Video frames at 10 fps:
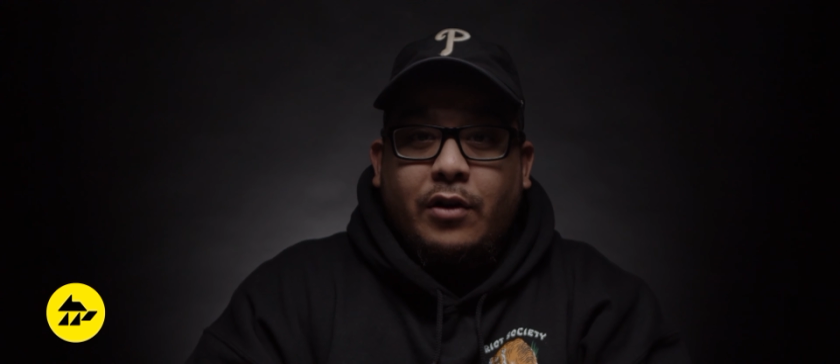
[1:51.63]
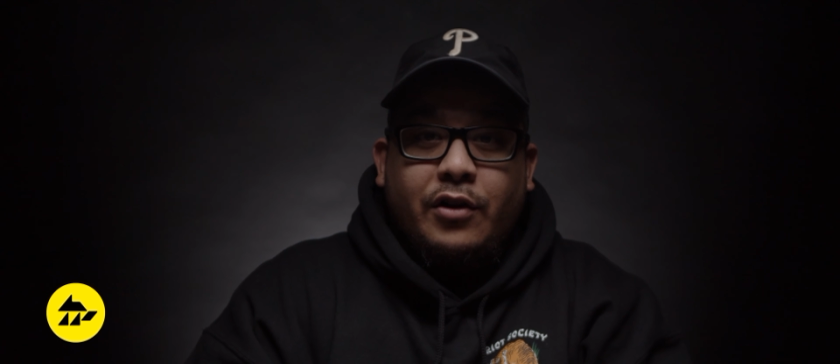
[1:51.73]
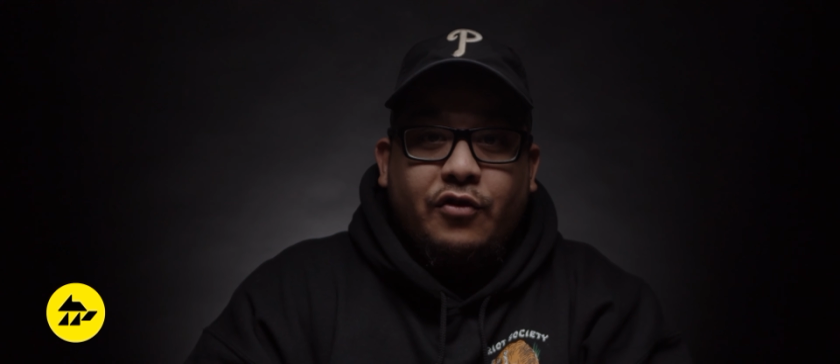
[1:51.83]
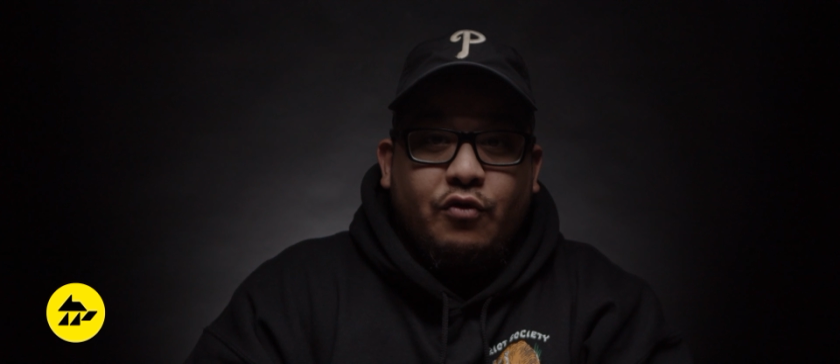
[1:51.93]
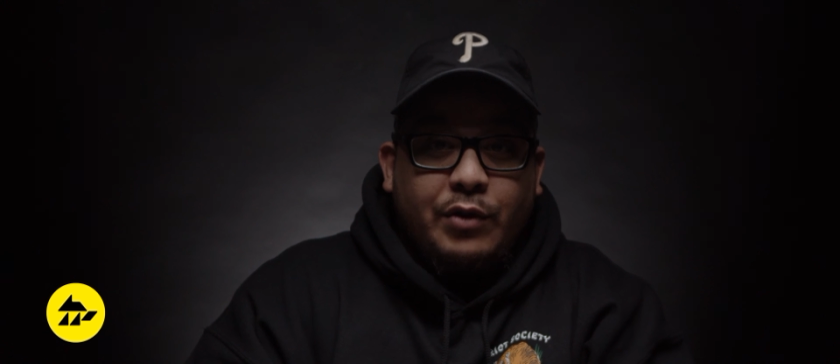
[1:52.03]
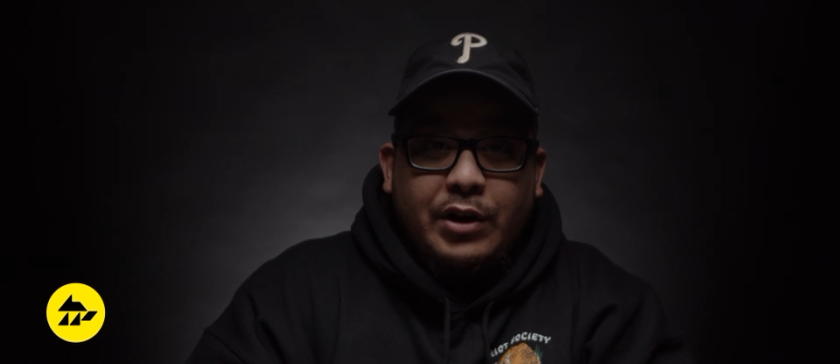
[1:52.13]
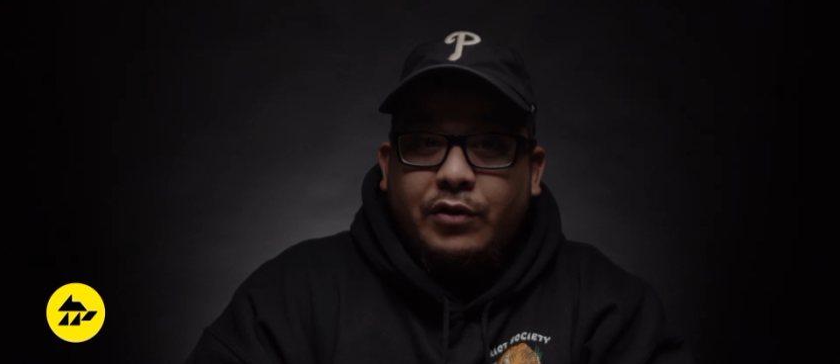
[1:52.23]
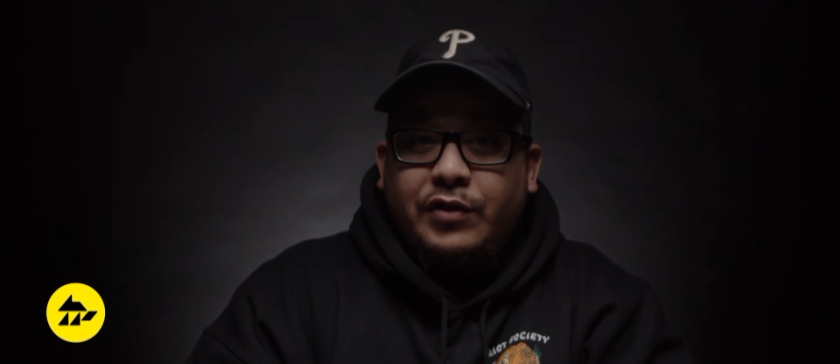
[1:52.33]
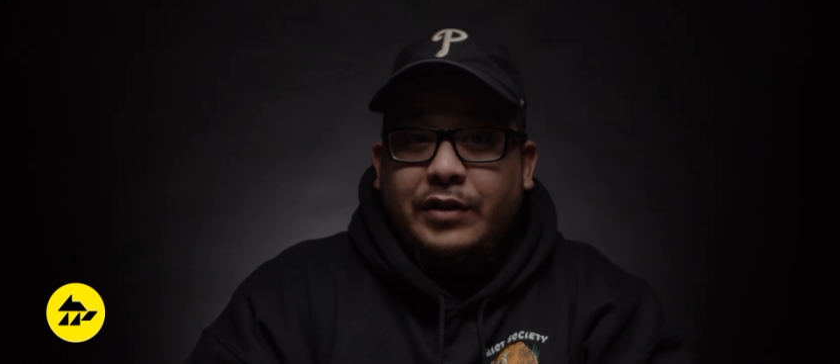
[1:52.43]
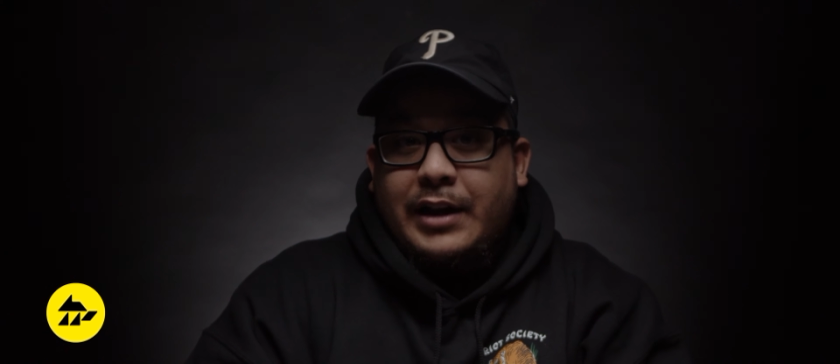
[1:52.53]
large
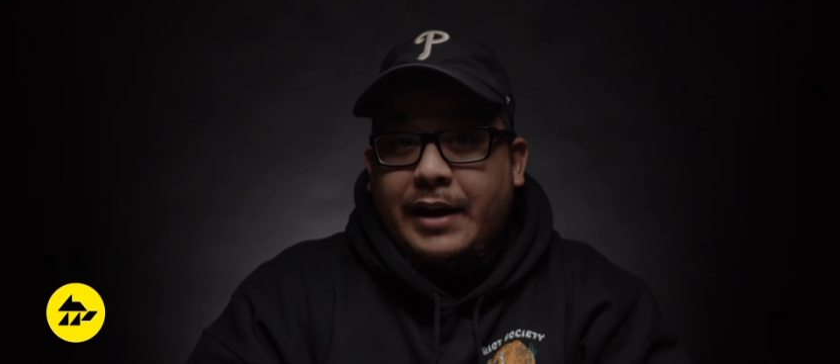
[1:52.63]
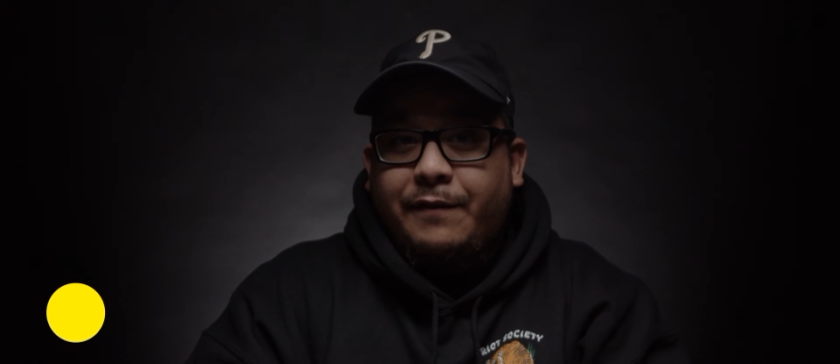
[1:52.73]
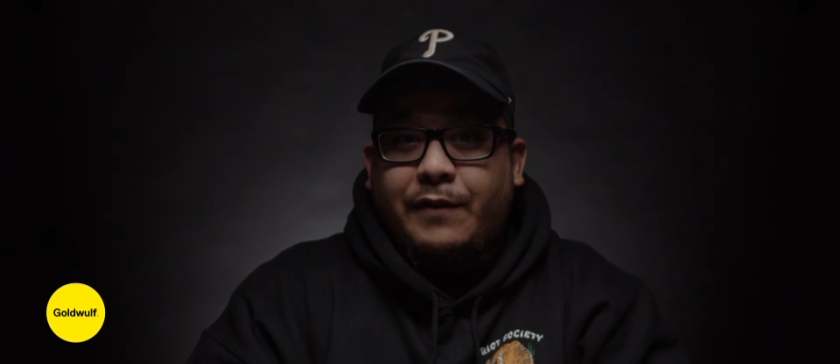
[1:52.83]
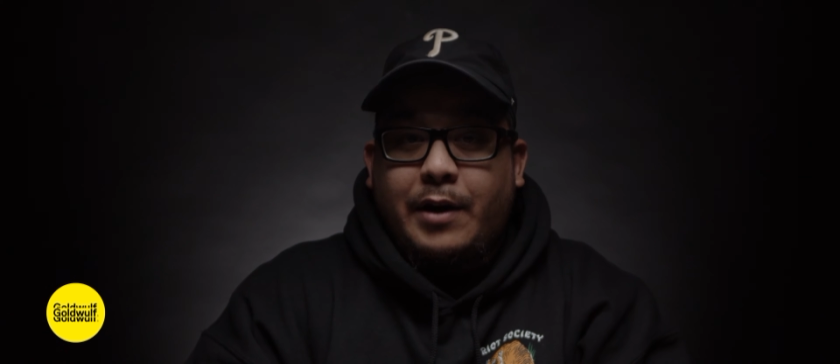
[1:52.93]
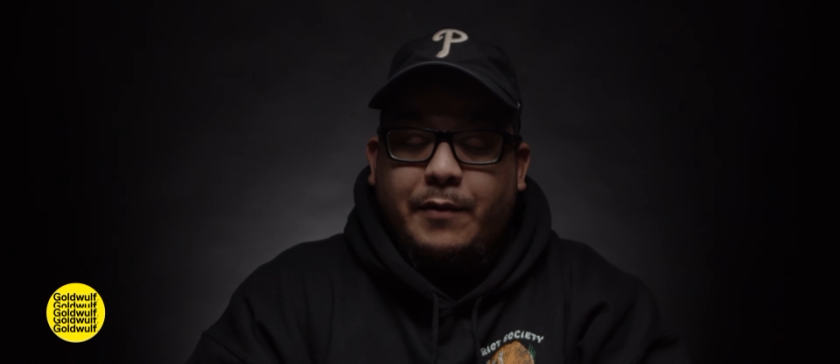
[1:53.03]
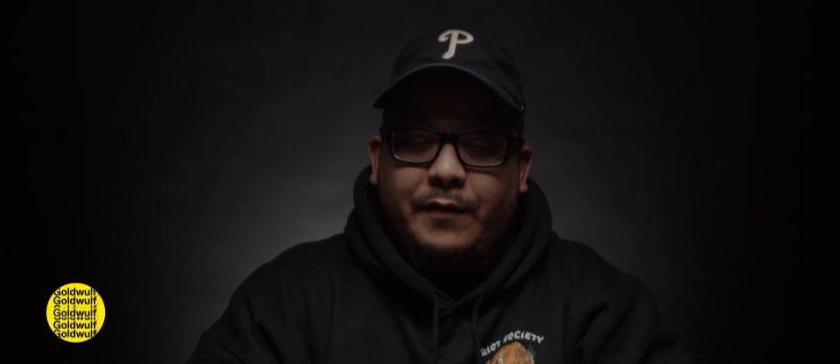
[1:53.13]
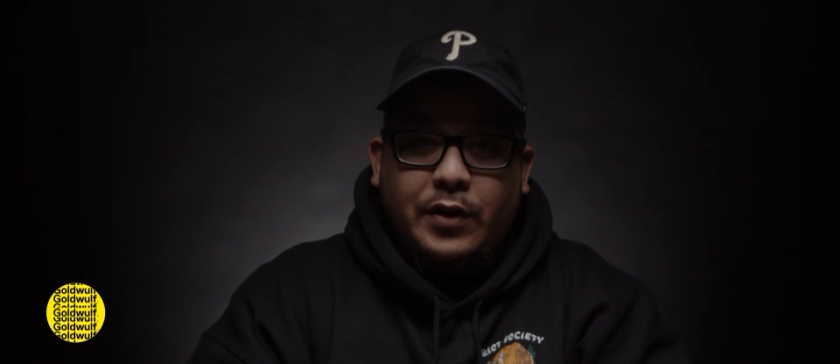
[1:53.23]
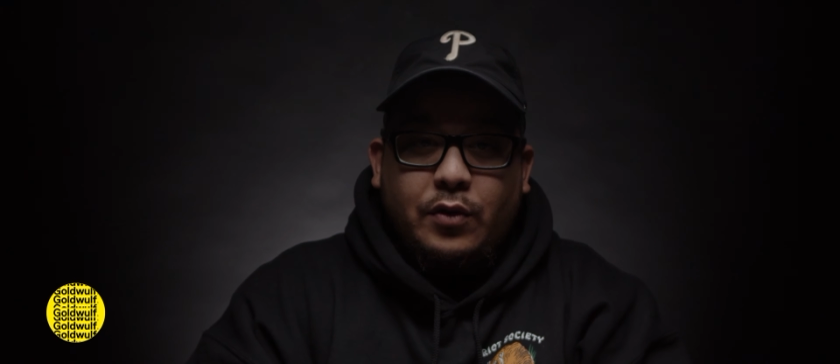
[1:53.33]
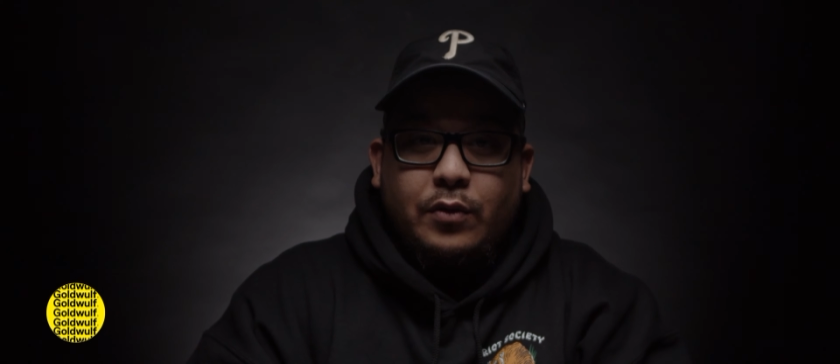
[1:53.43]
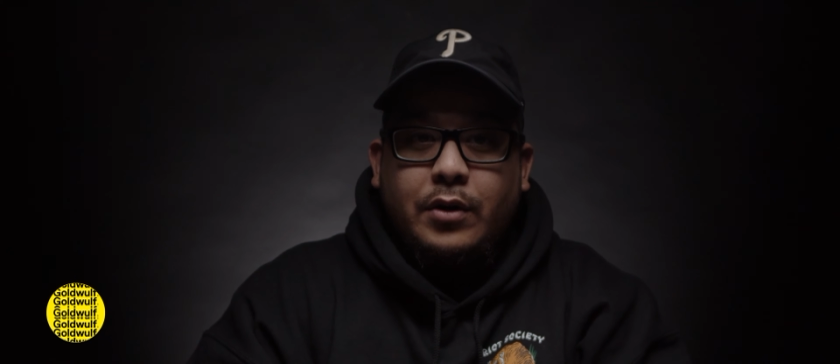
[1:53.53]
real-to-life frame of
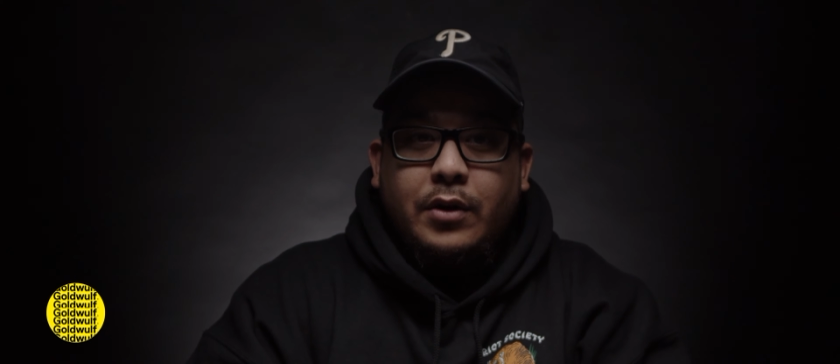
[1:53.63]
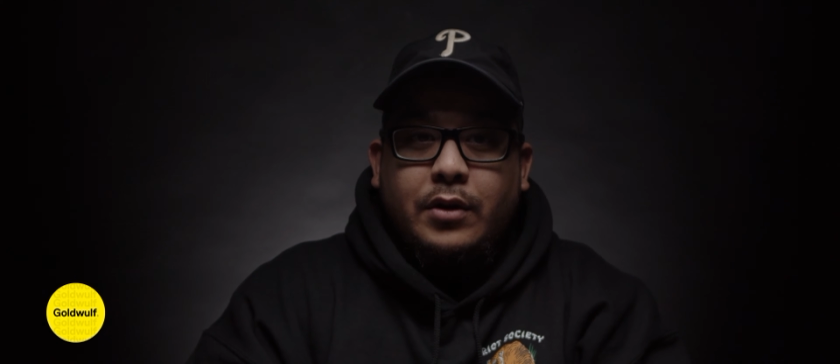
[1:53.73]
view.